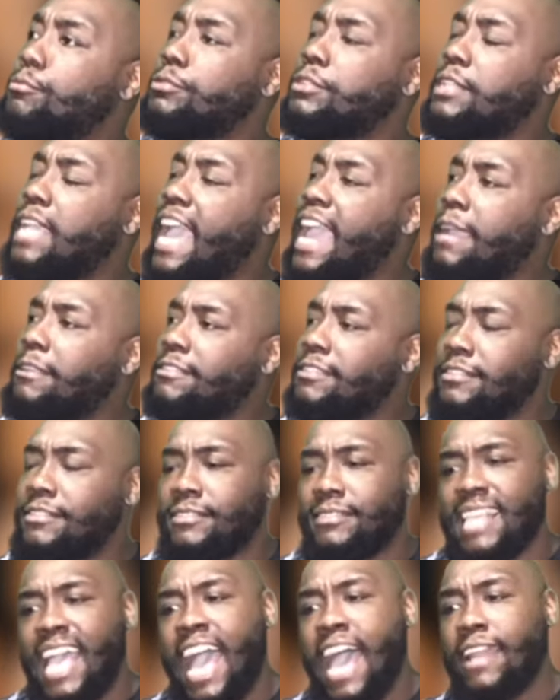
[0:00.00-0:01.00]
came to the
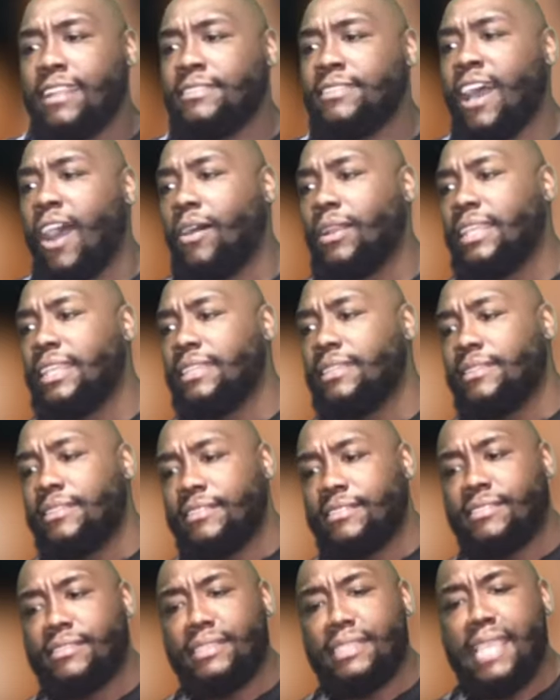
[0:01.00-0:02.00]
side and talked to his little
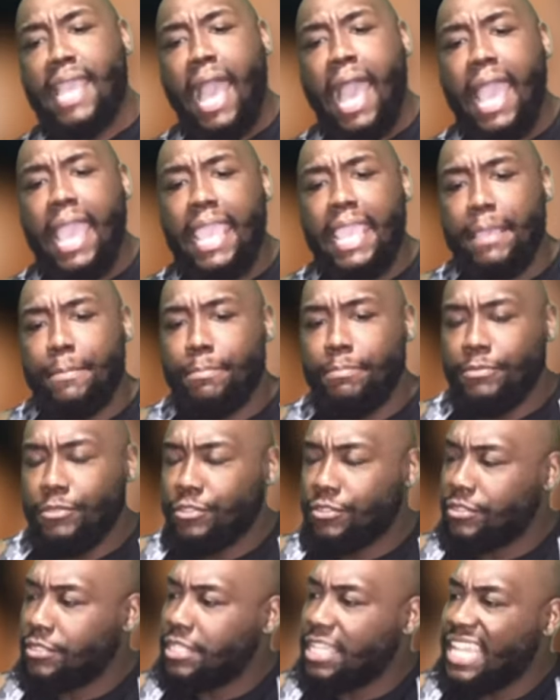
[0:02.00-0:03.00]
CIA
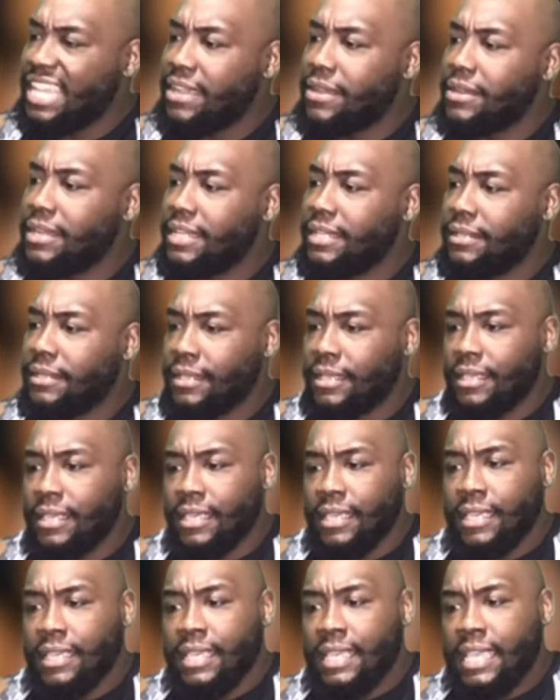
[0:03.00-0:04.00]
security,
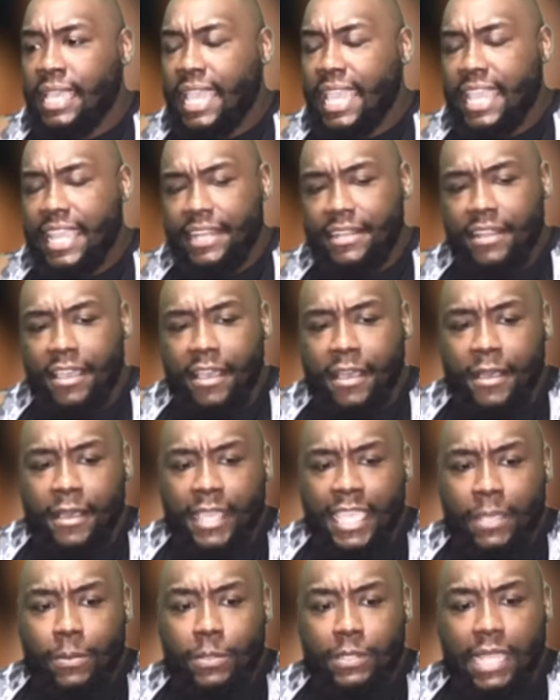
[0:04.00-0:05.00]
and
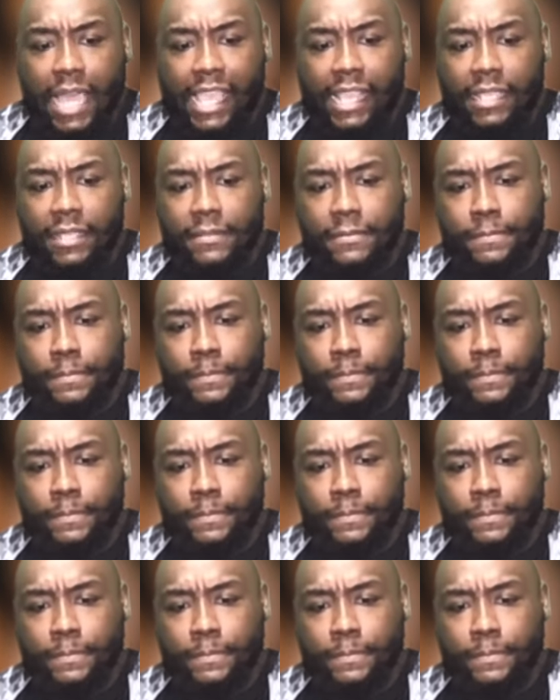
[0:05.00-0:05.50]
he was like,